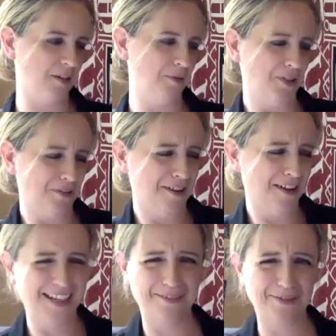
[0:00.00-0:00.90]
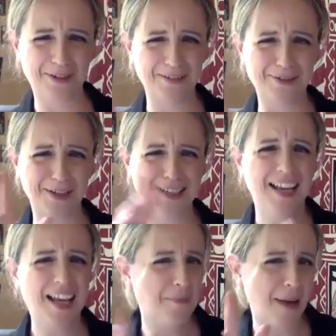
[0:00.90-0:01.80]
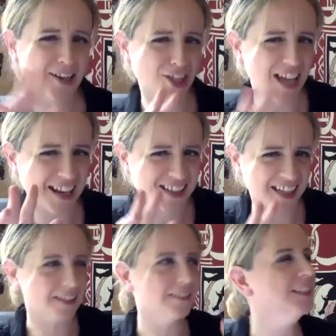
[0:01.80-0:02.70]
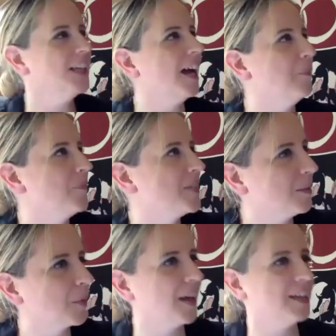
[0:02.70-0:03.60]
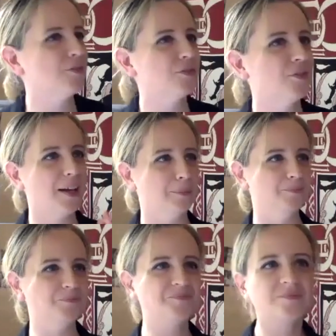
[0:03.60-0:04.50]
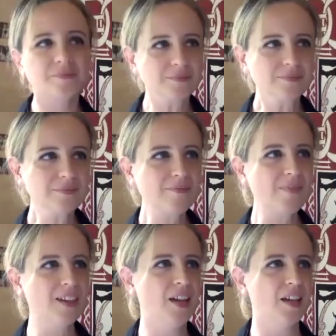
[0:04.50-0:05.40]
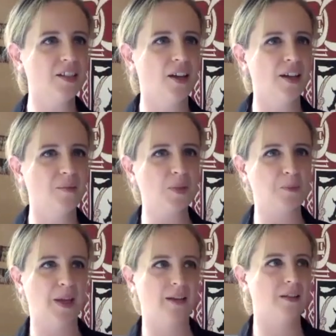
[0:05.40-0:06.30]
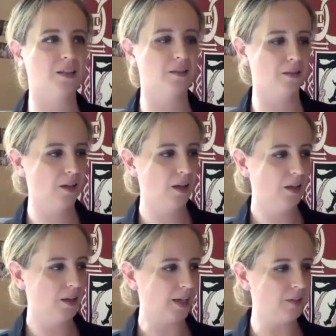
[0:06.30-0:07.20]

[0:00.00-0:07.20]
what the word I'm trying to imaginating um, some kind of um, time spent kind of